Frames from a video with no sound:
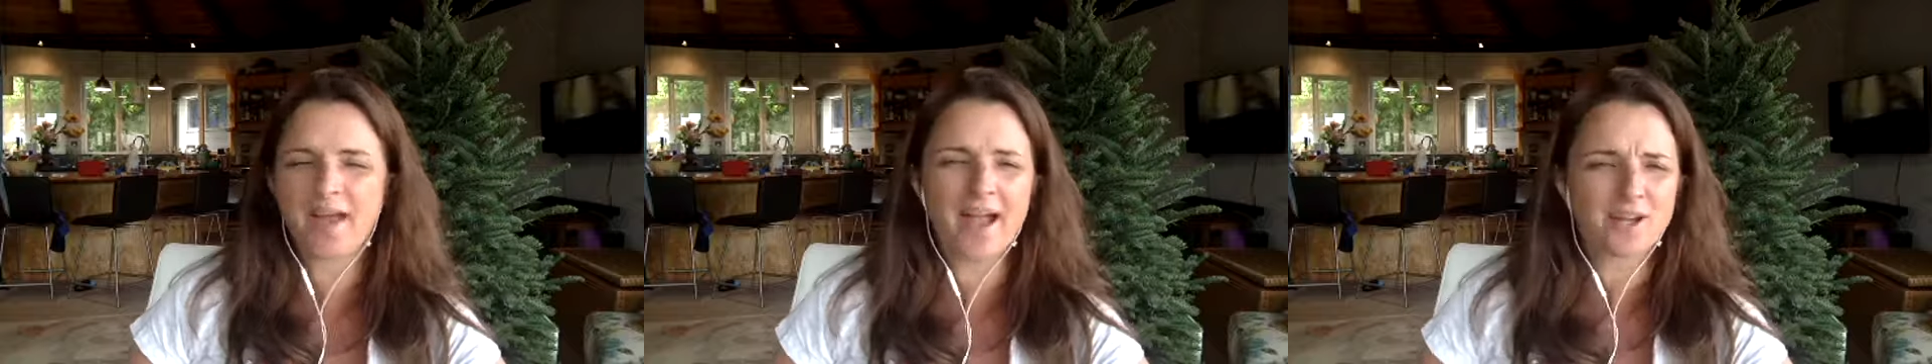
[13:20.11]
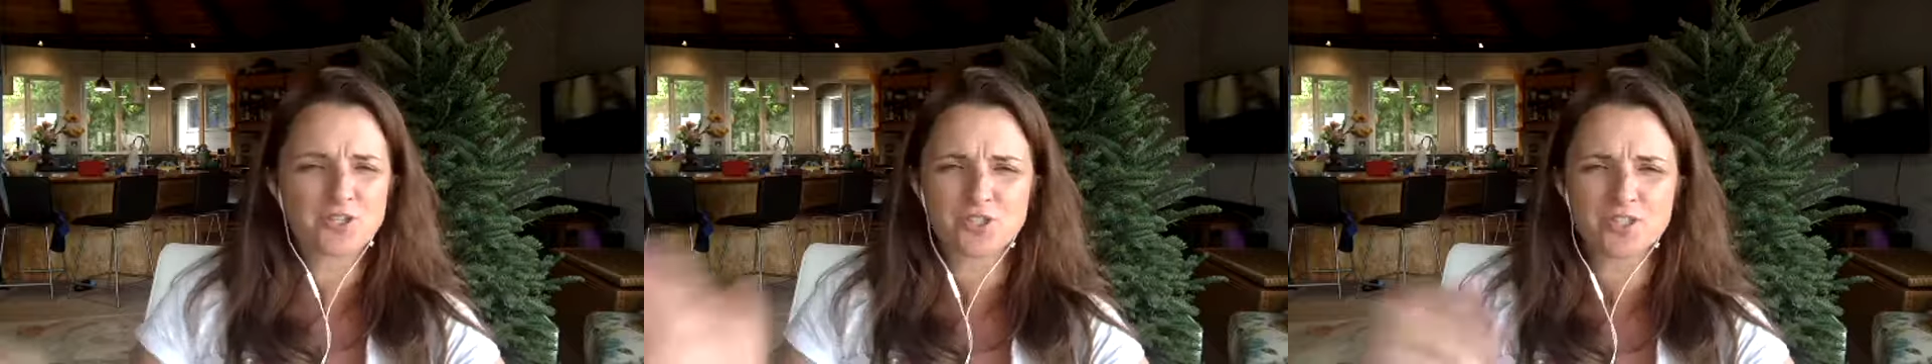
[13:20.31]

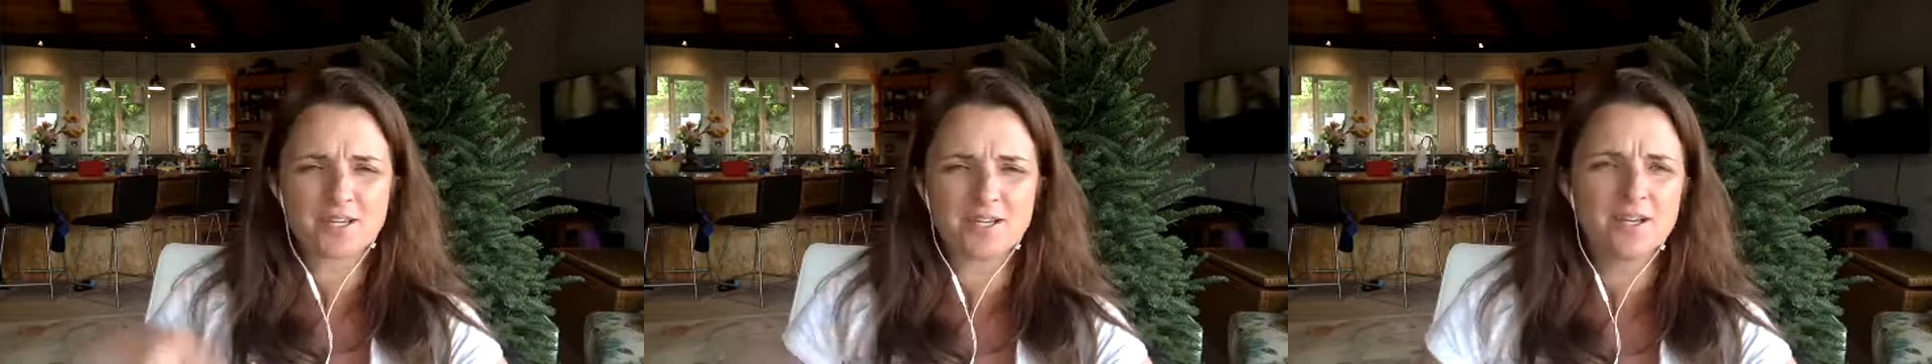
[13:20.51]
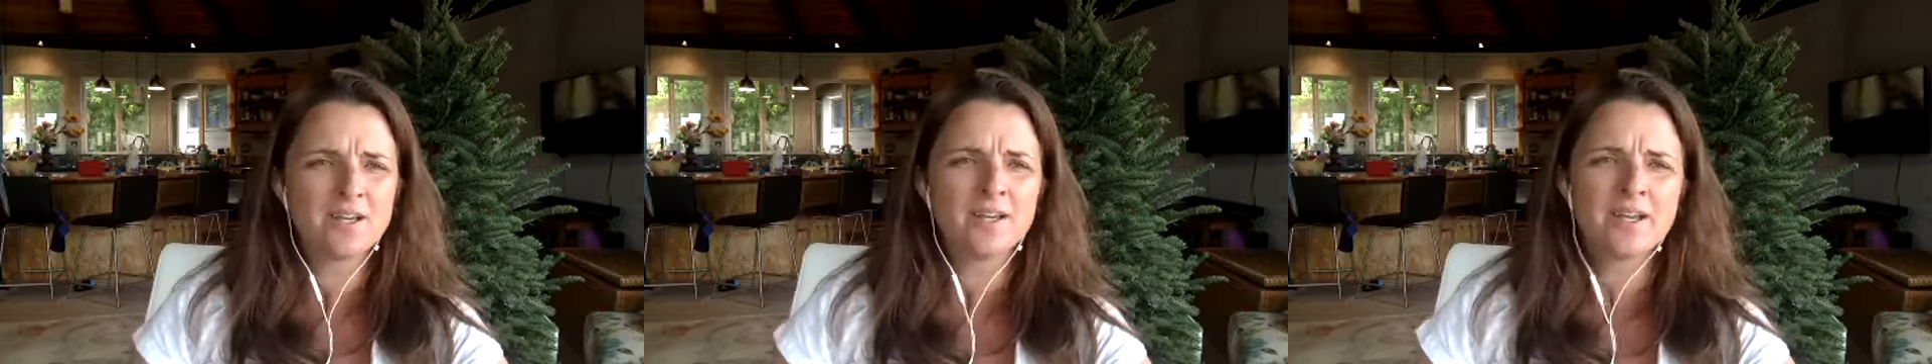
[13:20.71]

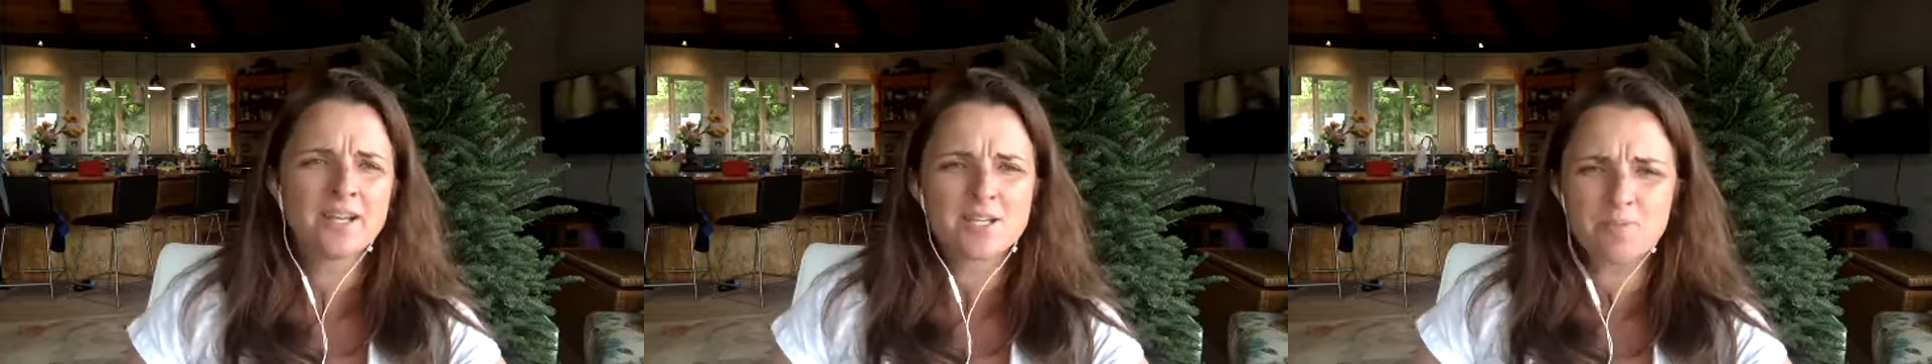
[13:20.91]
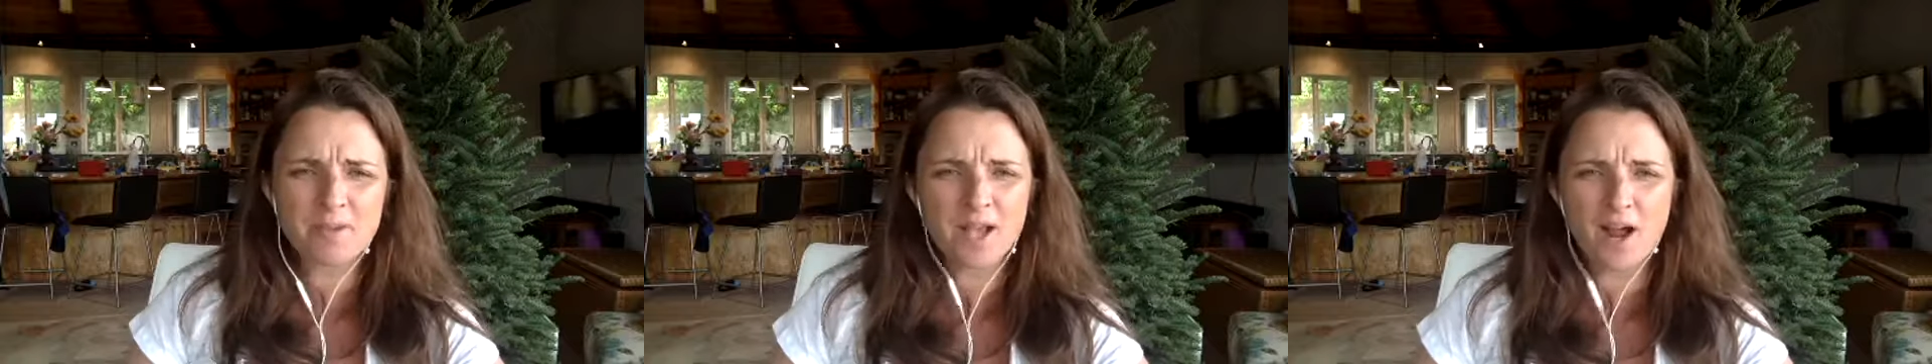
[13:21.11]
Actually,
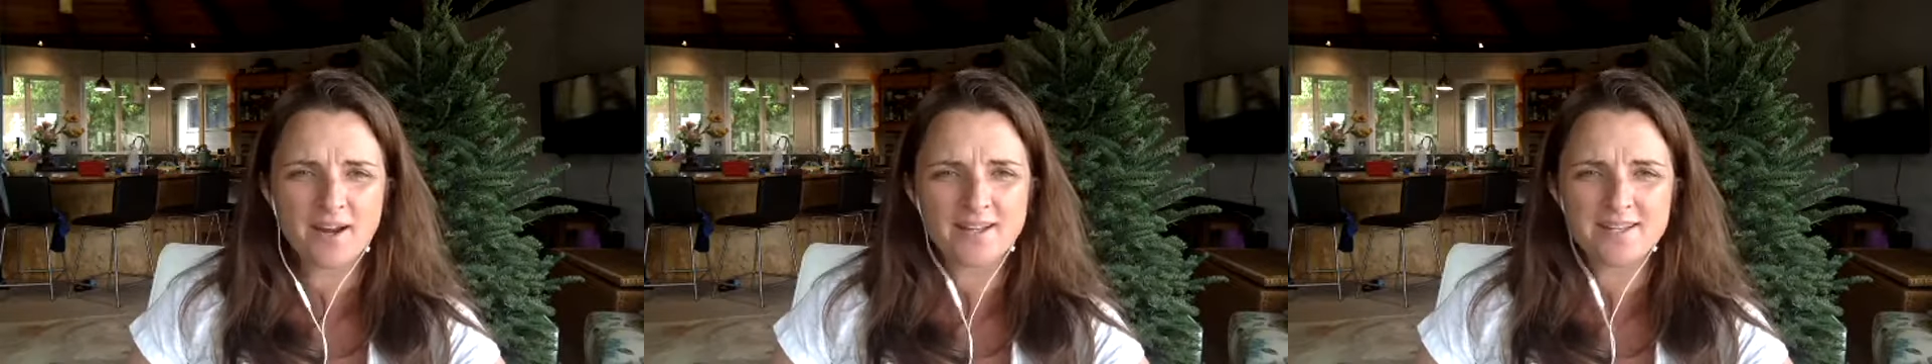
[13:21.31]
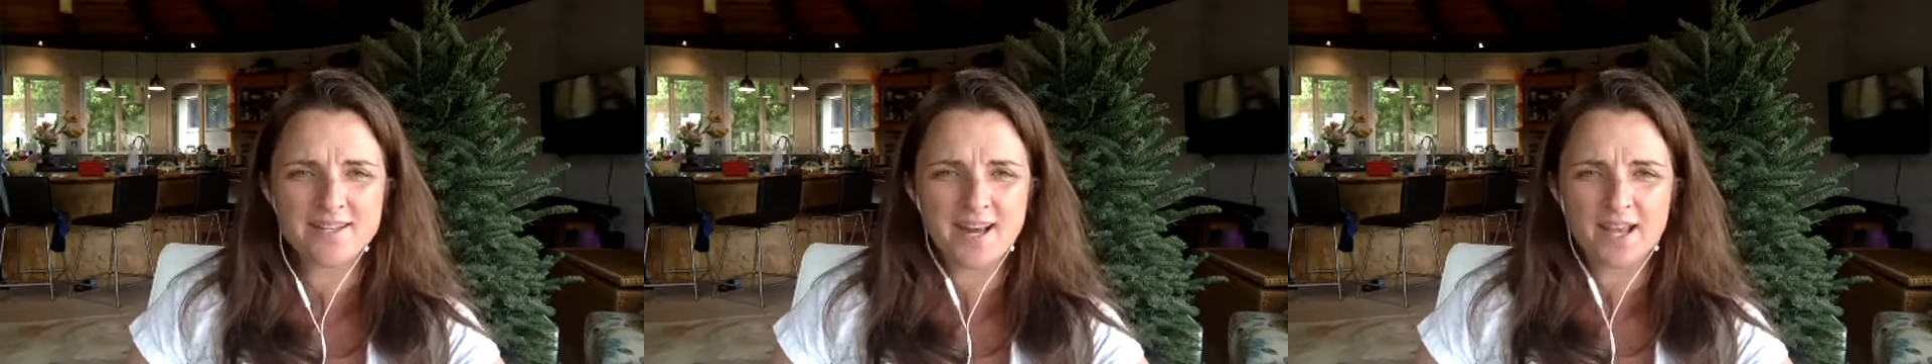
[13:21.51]
to be honest,